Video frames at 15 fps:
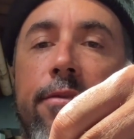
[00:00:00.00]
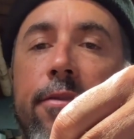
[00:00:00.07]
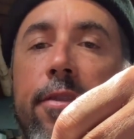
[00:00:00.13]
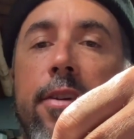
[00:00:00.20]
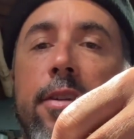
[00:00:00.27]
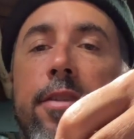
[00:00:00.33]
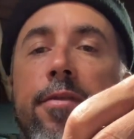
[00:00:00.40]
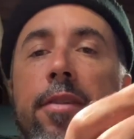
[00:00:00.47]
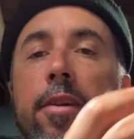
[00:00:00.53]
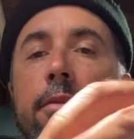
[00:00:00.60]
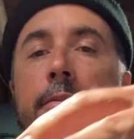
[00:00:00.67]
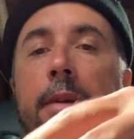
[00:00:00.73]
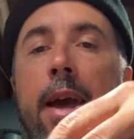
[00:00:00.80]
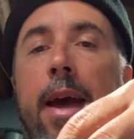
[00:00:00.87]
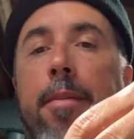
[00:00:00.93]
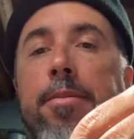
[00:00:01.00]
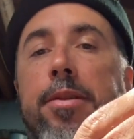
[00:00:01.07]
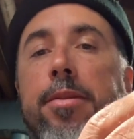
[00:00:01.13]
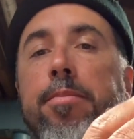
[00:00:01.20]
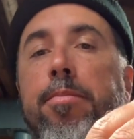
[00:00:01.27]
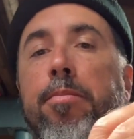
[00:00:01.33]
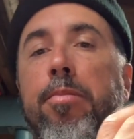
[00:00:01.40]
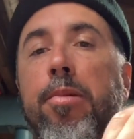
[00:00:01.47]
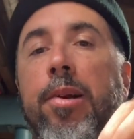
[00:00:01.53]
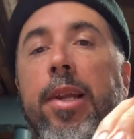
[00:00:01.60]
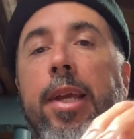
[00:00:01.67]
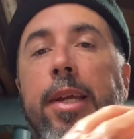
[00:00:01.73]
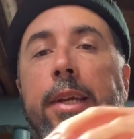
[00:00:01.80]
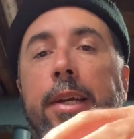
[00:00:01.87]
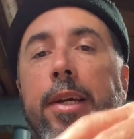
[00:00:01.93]
first few wraps
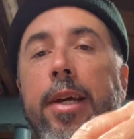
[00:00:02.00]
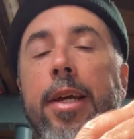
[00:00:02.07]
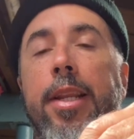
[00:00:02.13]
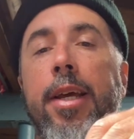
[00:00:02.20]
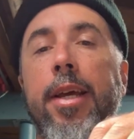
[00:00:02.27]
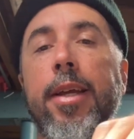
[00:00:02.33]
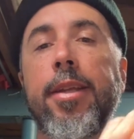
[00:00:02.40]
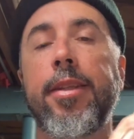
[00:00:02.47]
pretty good